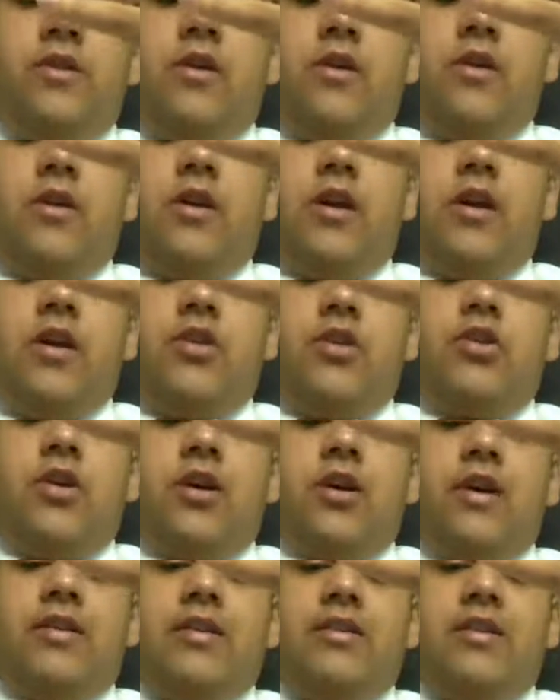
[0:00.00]
each year and
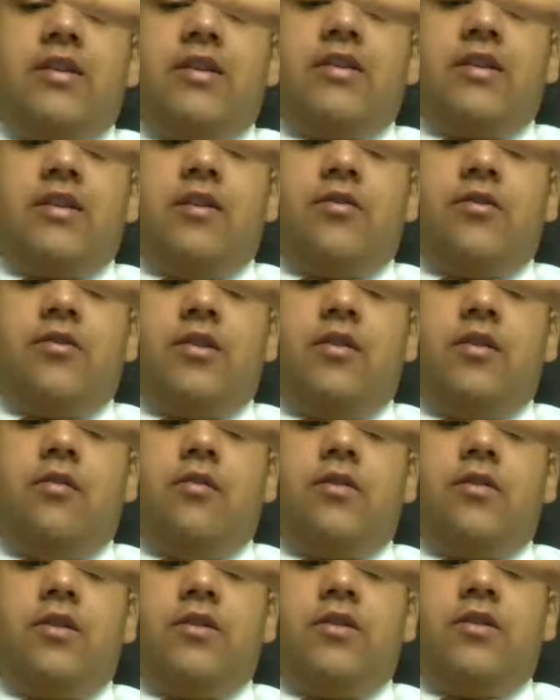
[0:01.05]
6,000 youth since
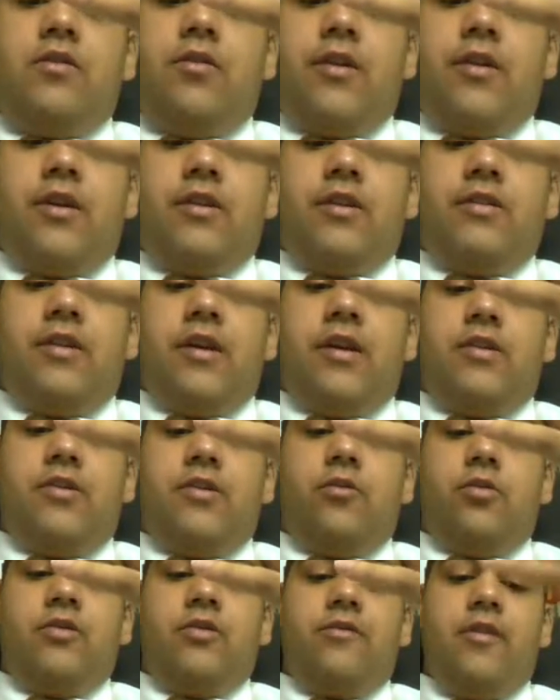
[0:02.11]
the organization was
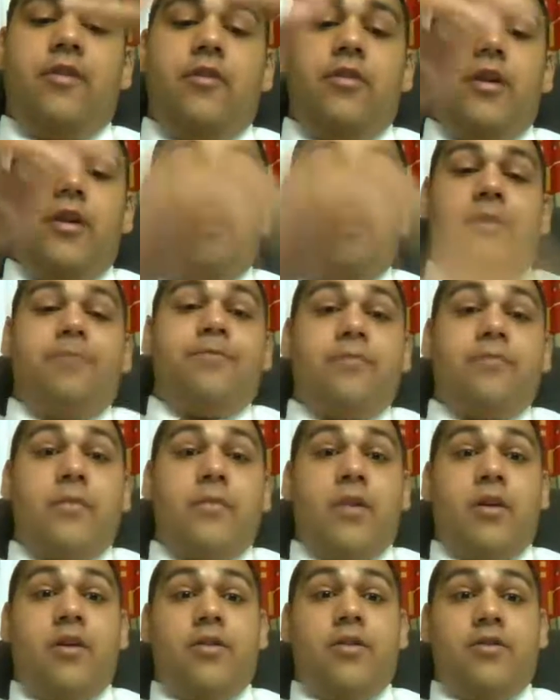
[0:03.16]
founded.
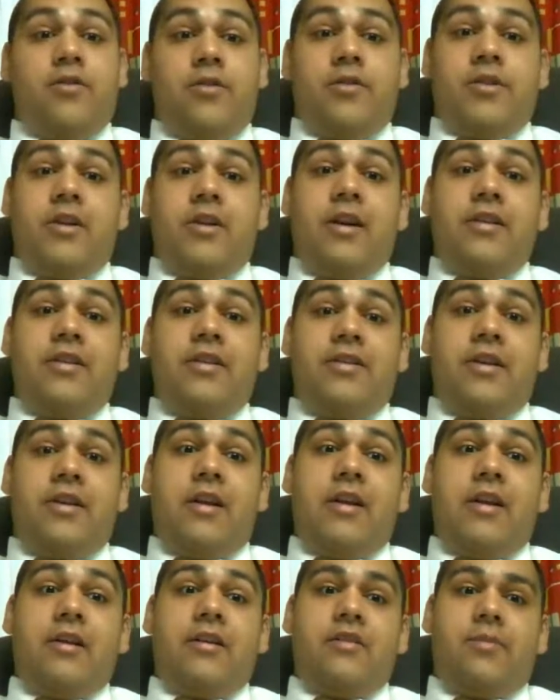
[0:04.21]
So it's clear to see a lot
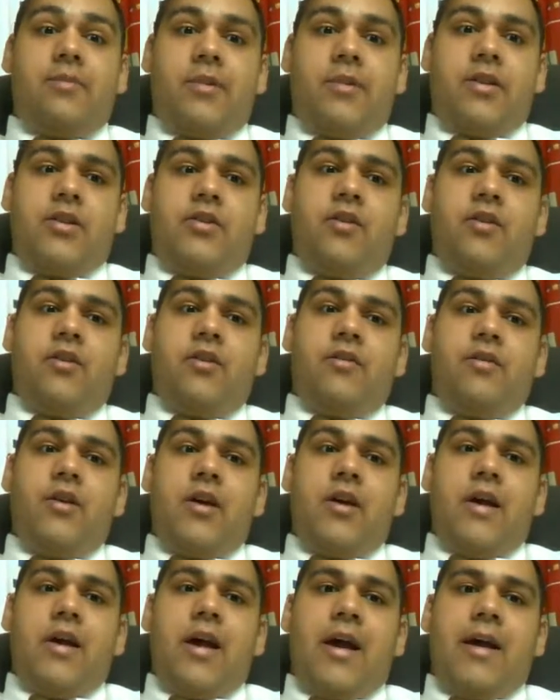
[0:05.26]
has been done,
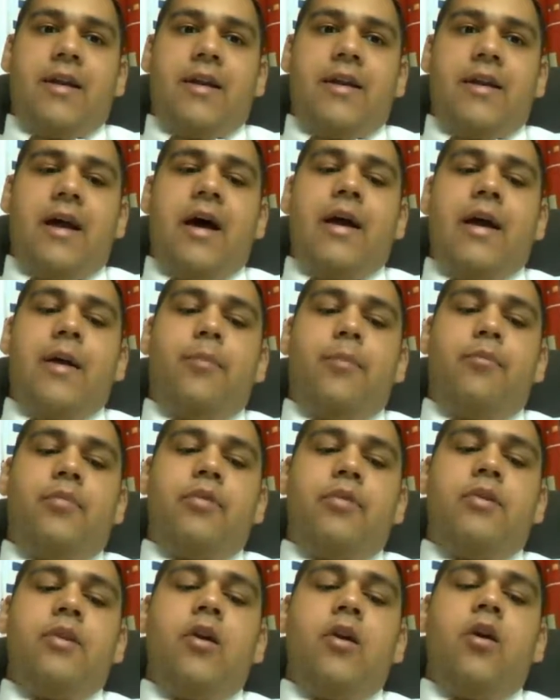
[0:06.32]
and I
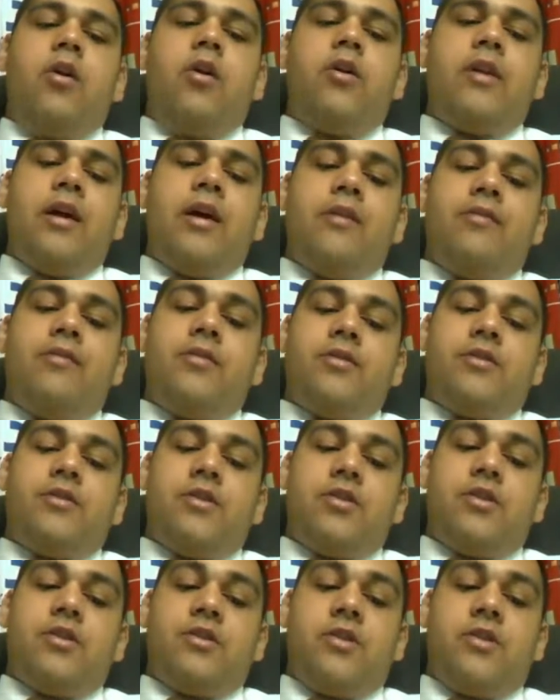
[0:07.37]
applaud efforts such as
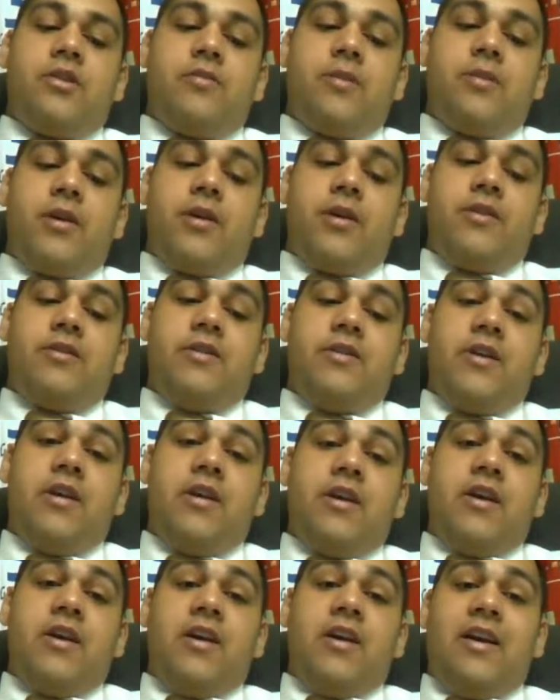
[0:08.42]
this because
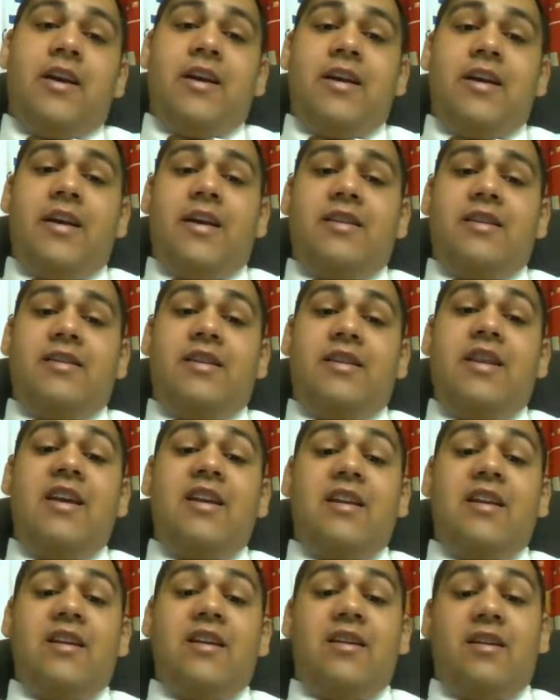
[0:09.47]
it's needed.
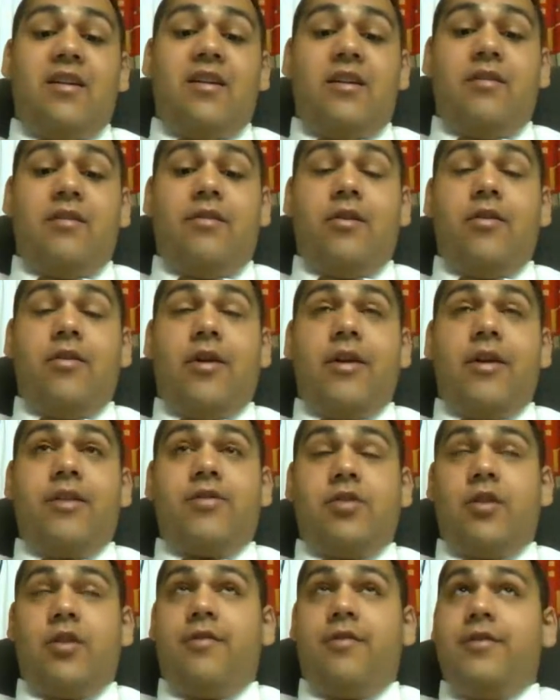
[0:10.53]
If you look at the
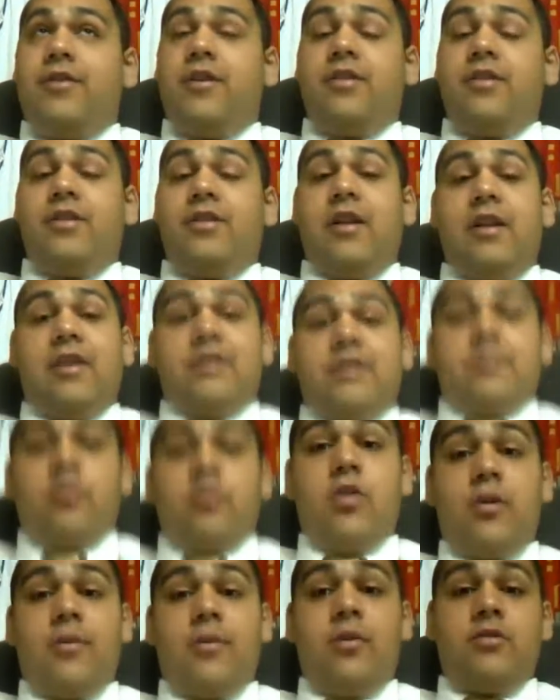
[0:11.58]
surfaces that I spoke
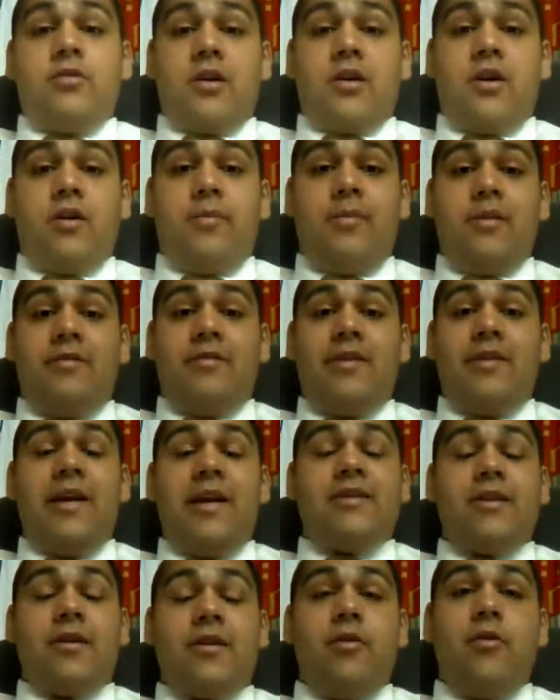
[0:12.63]
about a couple of days ago,